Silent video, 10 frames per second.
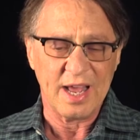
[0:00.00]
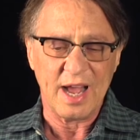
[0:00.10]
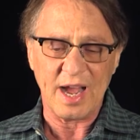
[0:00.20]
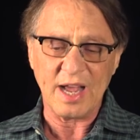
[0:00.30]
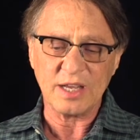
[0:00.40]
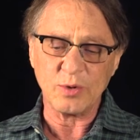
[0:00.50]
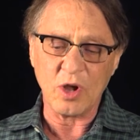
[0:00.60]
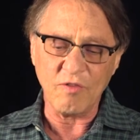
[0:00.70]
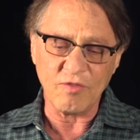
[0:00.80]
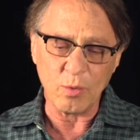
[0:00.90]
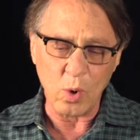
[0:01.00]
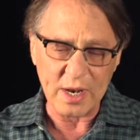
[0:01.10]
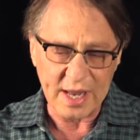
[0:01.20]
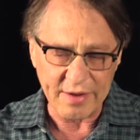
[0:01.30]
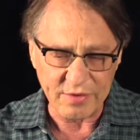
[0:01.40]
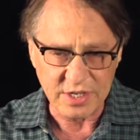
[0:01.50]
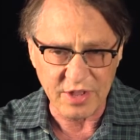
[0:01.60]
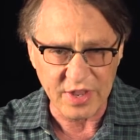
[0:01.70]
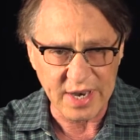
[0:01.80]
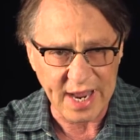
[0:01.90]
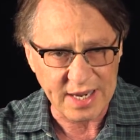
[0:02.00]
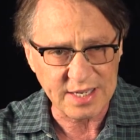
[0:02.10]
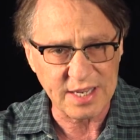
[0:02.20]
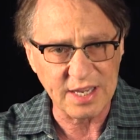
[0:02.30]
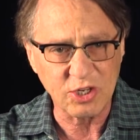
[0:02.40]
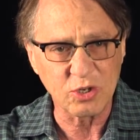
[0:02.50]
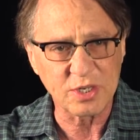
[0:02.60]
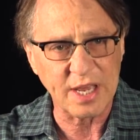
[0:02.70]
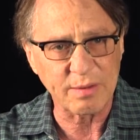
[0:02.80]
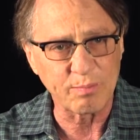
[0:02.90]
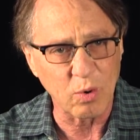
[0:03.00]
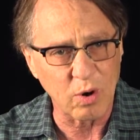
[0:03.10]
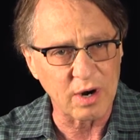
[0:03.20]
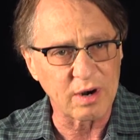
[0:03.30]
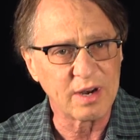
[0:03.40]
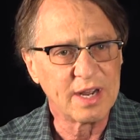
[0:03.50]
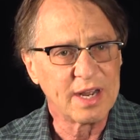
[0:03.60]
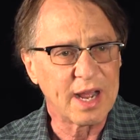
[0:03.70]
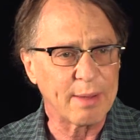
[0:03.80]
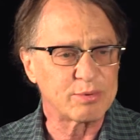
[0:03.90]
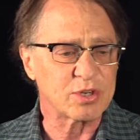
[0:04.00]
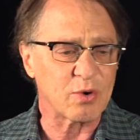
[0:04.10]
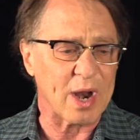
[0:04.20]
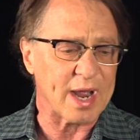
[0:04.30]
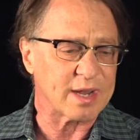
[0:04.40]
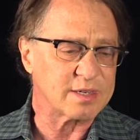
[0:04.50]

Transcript: As we go from one level to the next, issues get more abstract.